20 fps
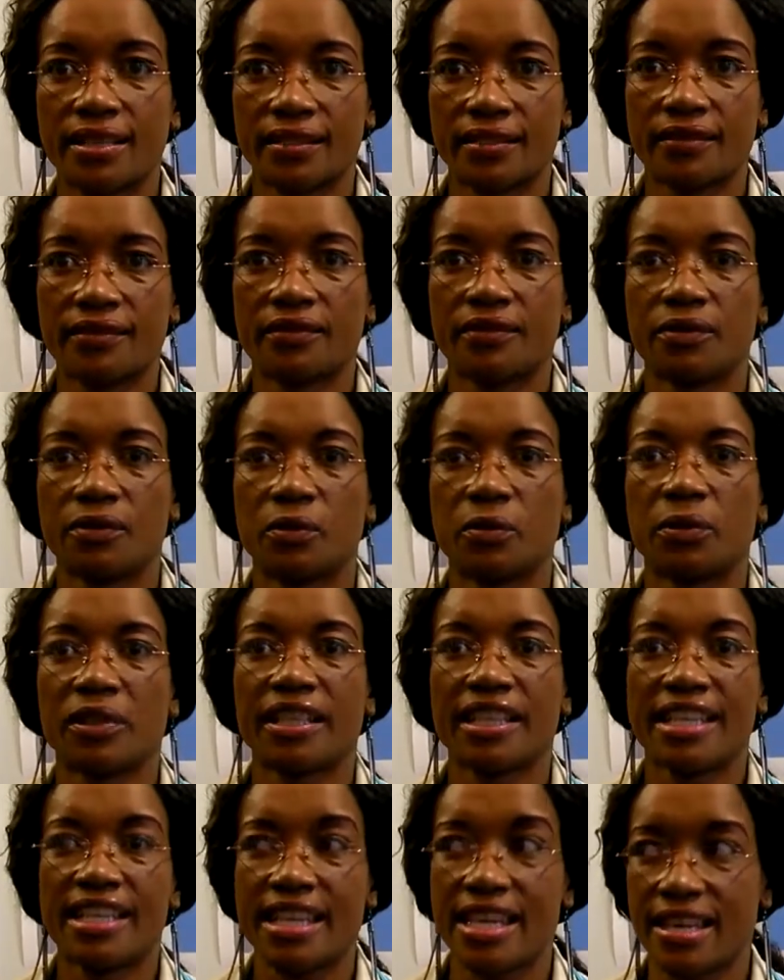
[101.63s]
social work.
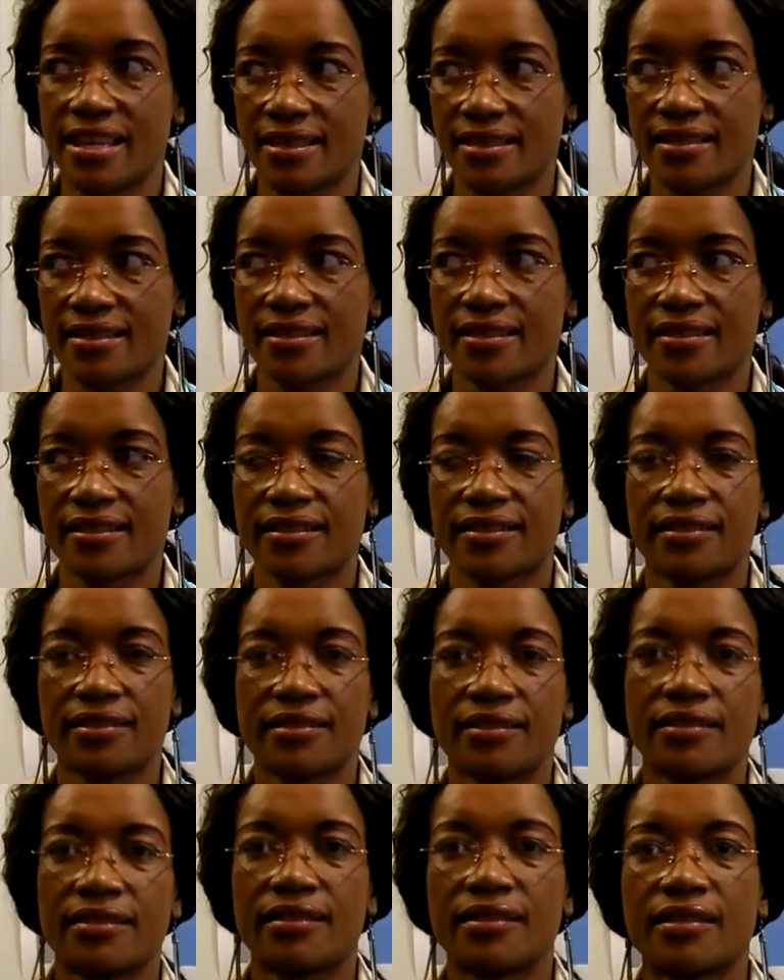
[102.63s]
Yes. But you think
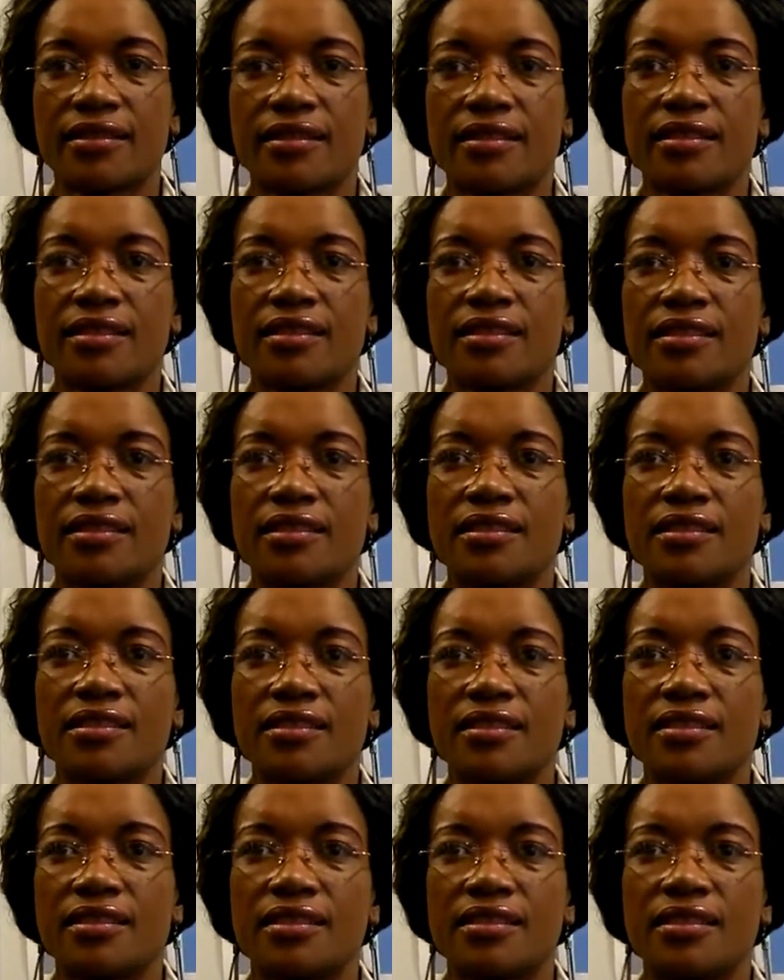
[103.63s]
that water is the
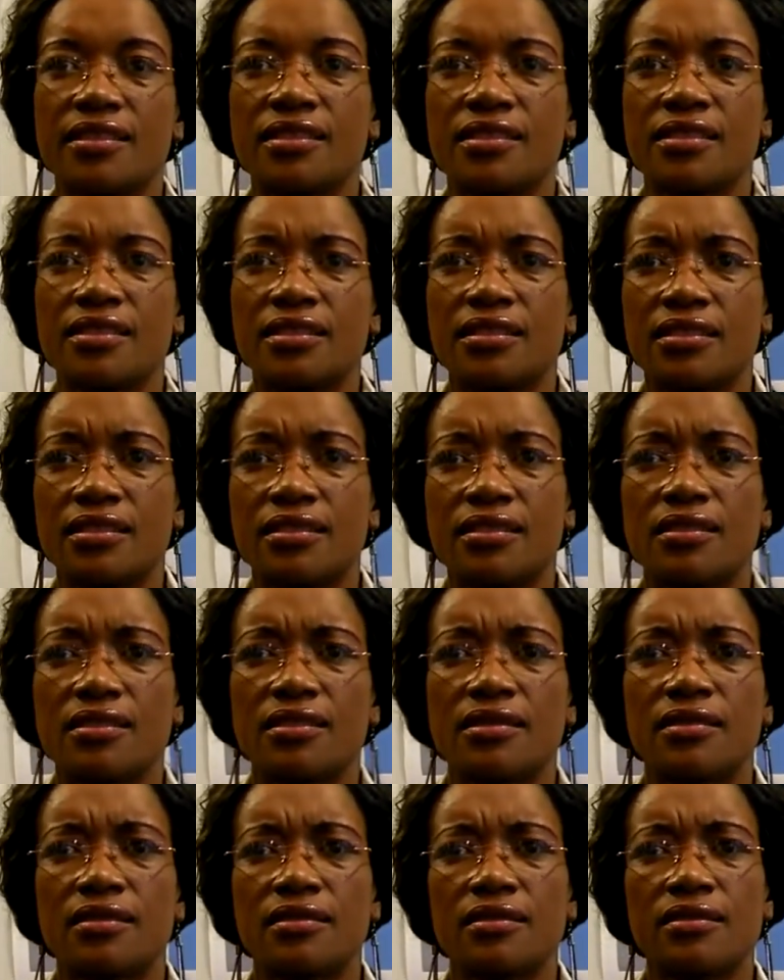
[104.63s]
foundation for
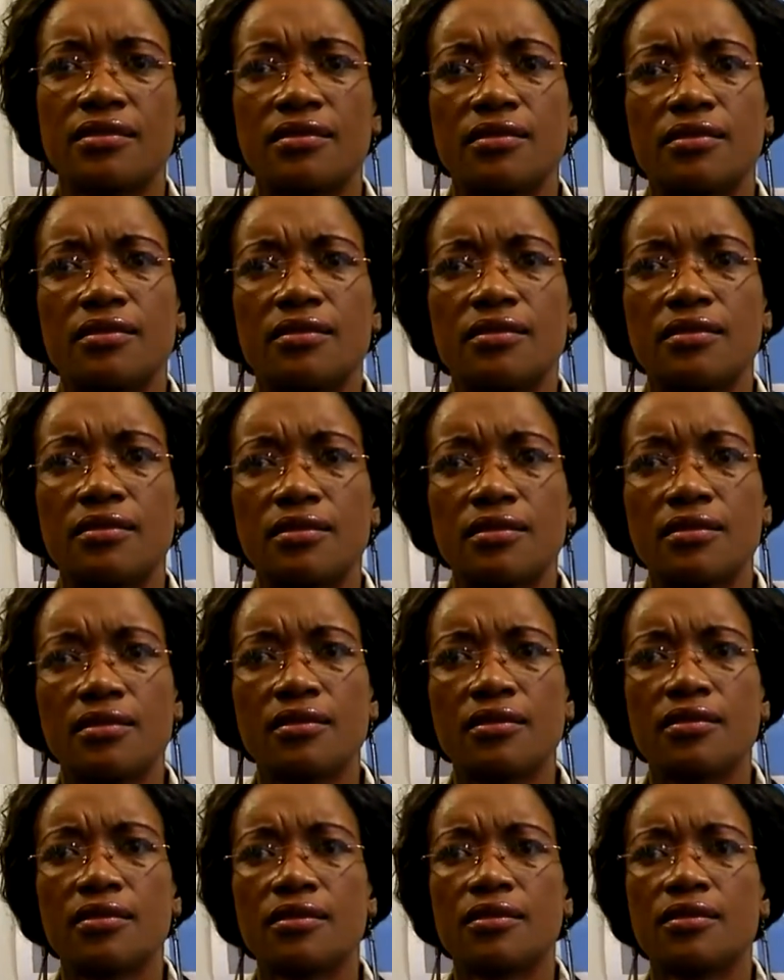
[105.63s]

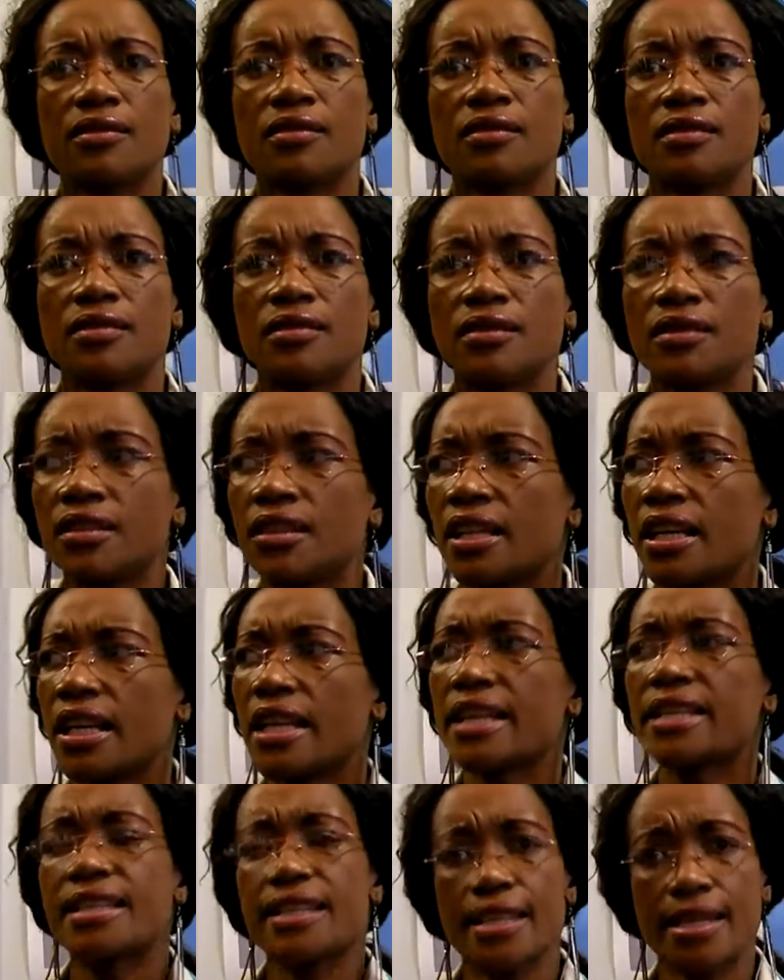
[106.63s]
for well-being and
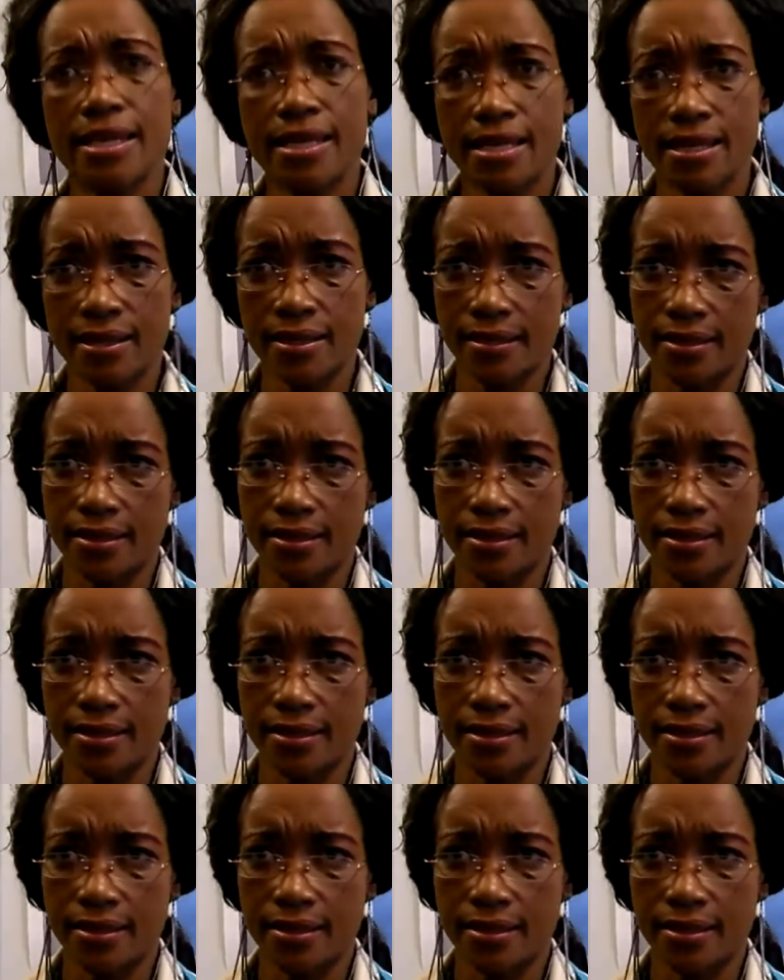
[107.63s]
it for is.